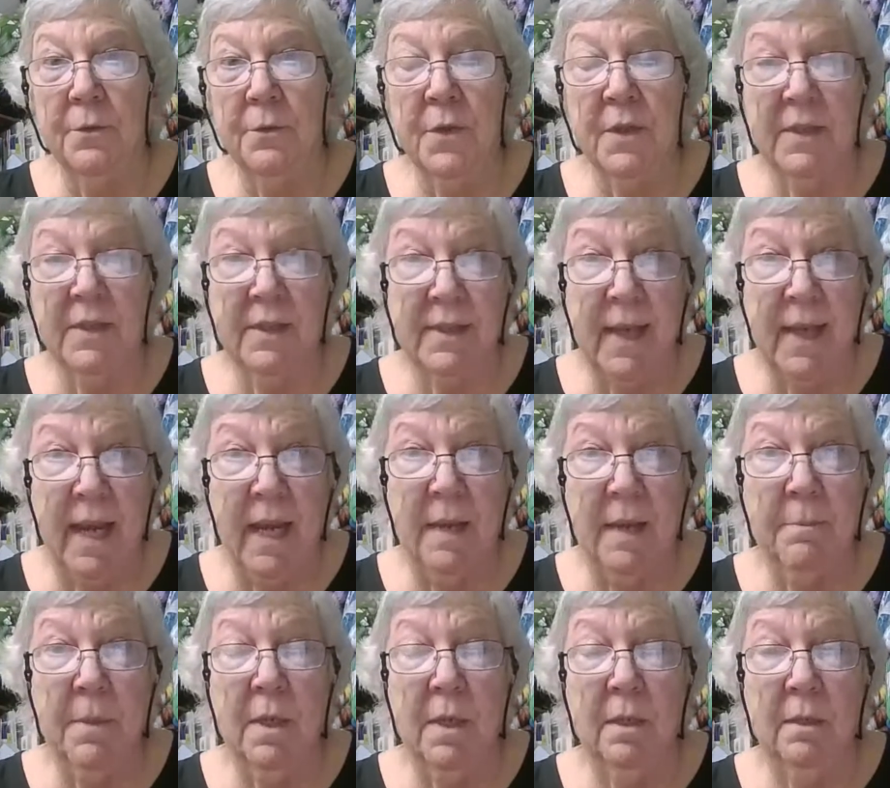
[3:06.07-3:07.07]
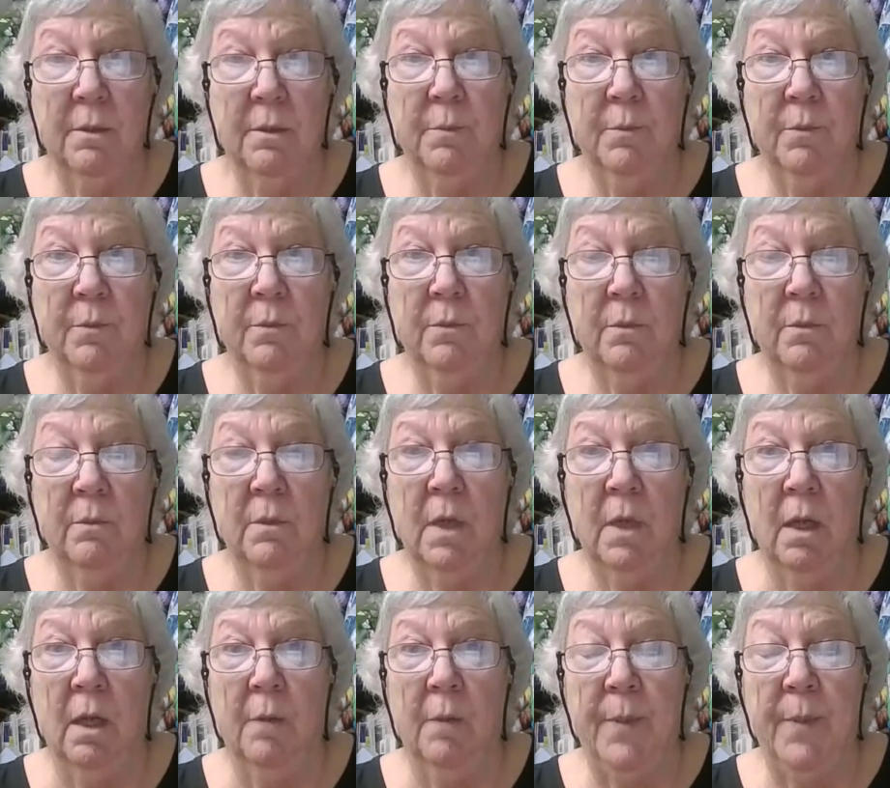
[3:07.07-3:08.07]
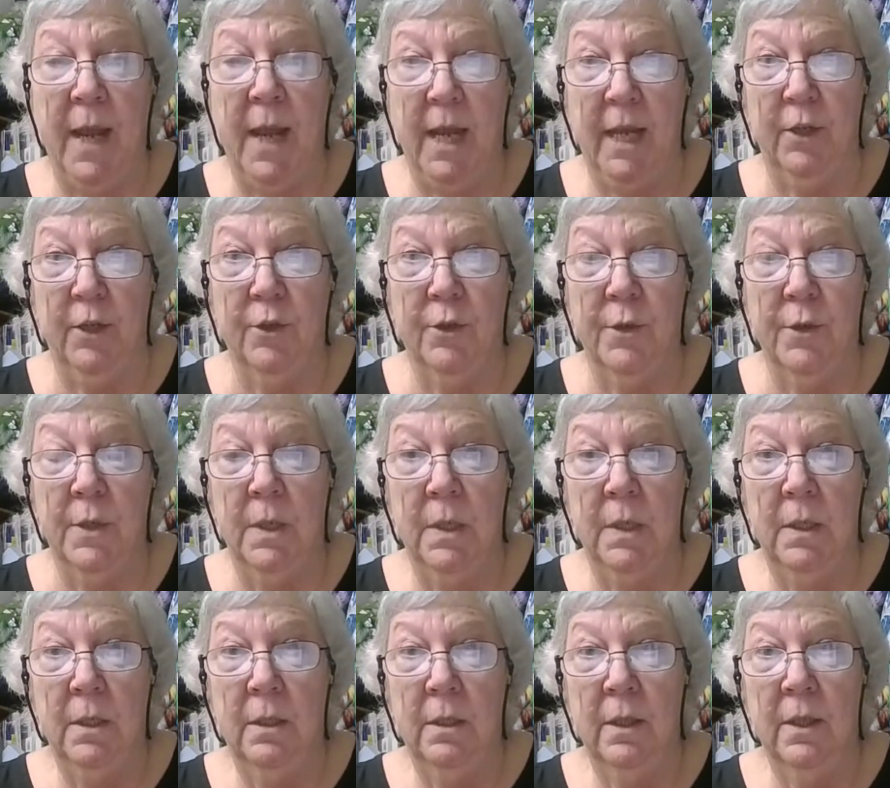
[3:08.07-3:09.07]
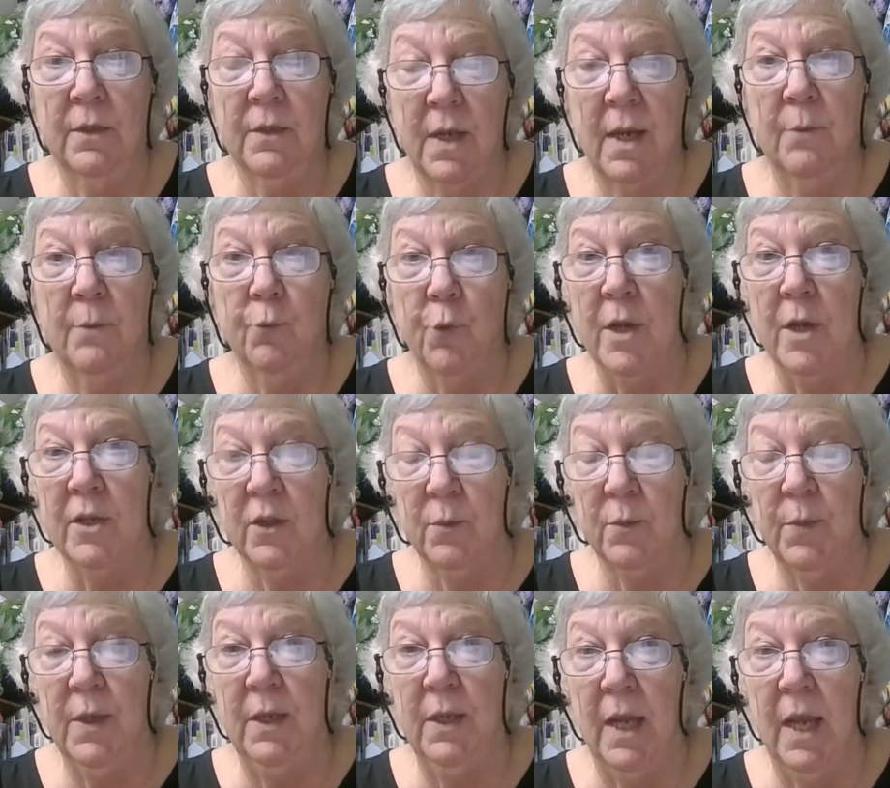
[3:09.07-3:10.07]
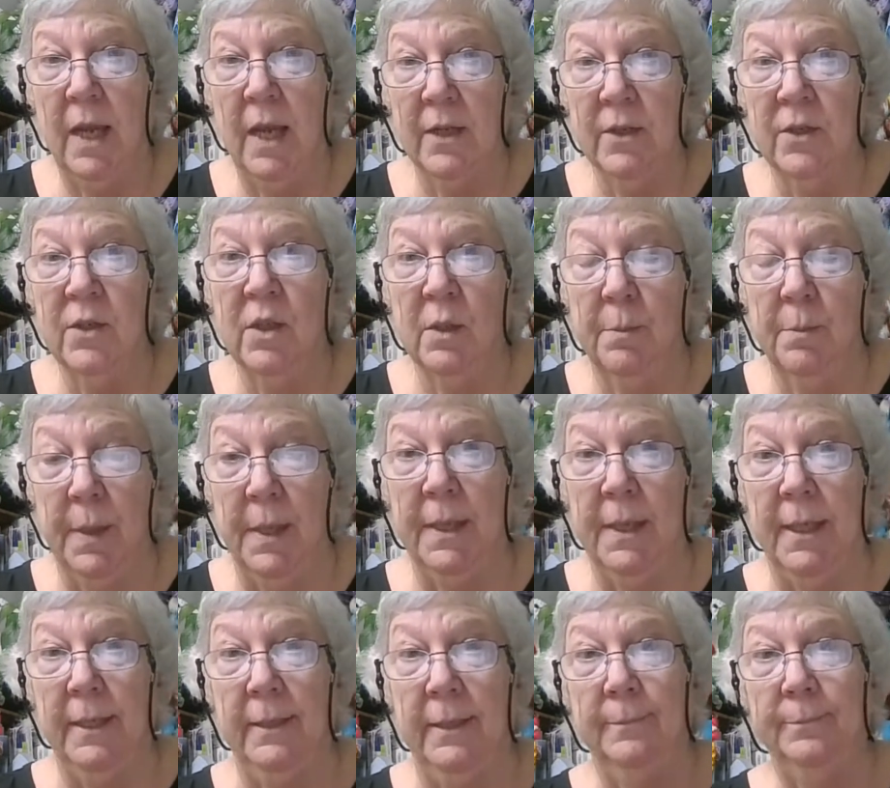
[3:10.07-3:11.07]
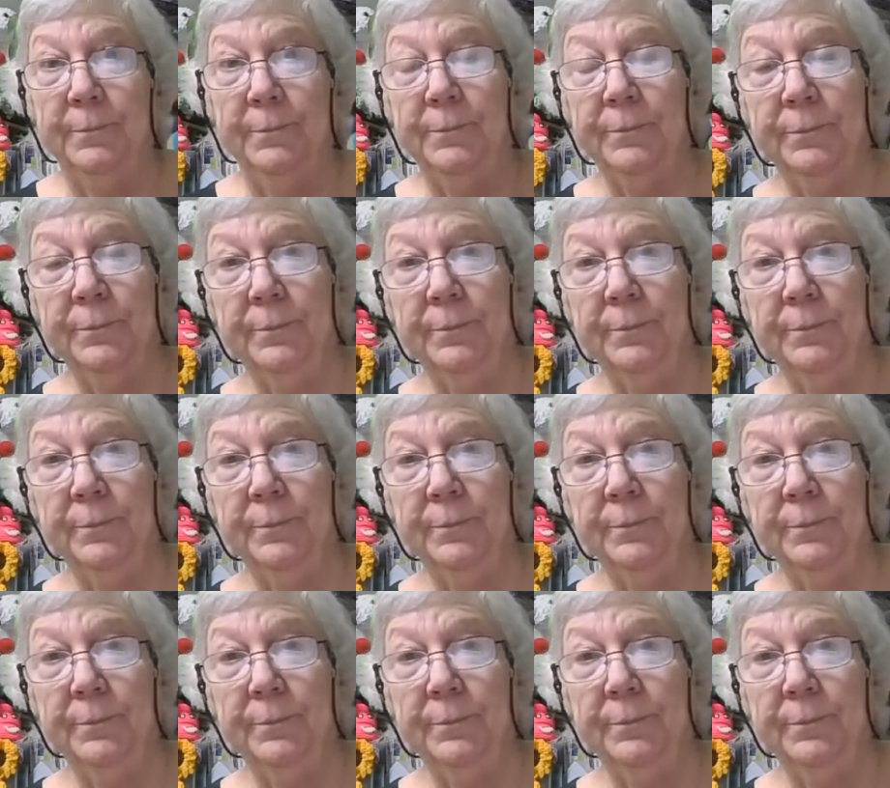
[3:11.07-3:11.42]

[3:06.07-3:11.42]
are the same pattern, the same recipe as the bunny.